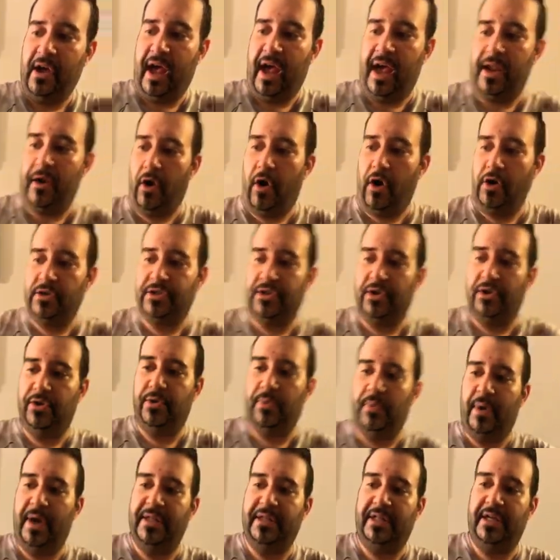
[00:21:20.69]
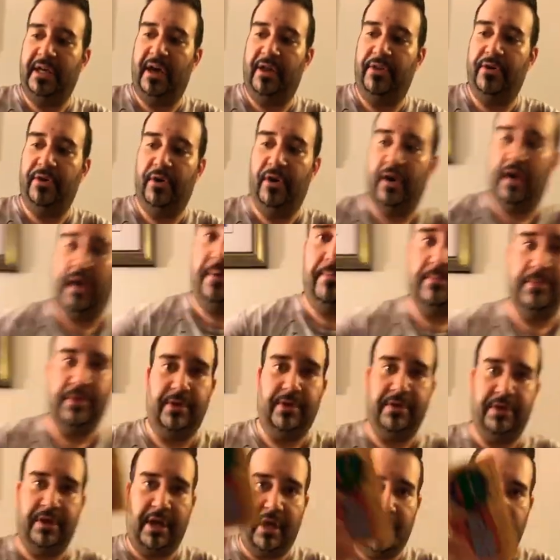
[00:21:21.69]
and also the way the other
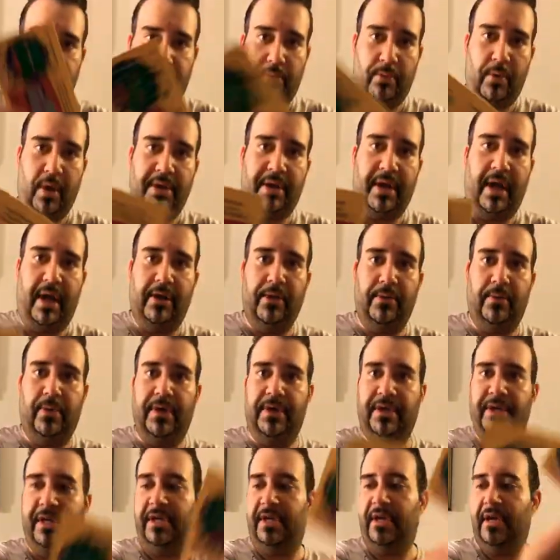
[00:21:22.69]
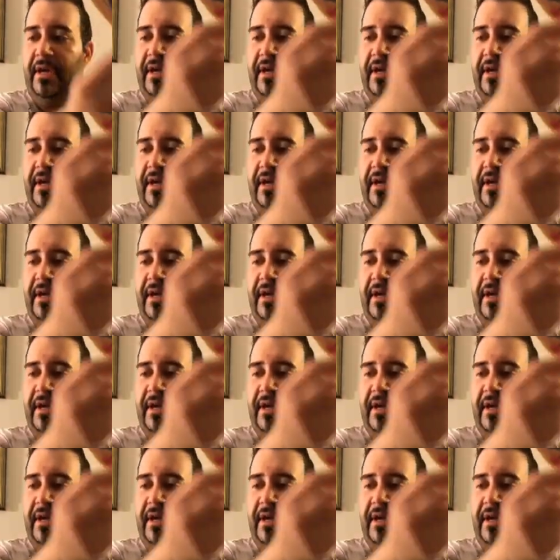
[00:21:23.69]
the $1 one did.